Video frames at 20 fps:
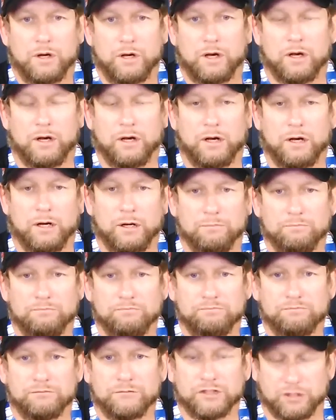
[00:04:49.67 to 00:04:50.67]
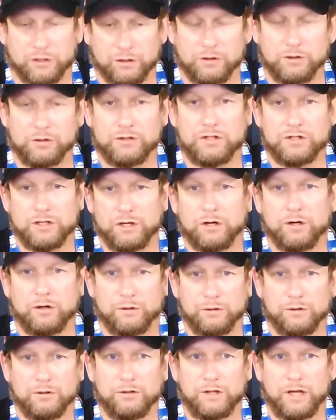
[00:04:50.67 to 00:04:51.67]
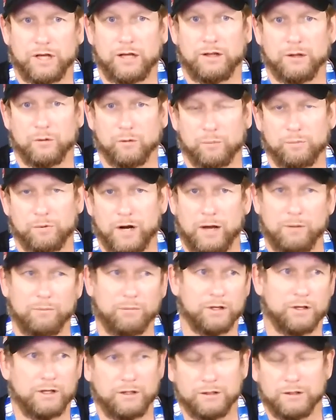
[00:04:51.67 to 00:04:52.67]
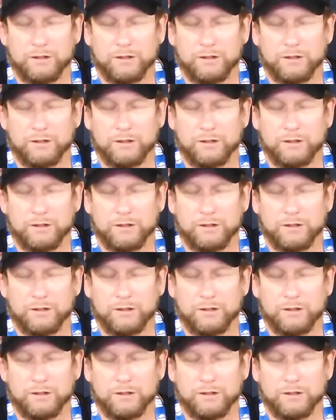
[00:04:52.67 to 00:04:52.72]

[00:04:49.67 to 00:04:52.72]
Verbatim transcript: um, serves, you know, that, that will probably,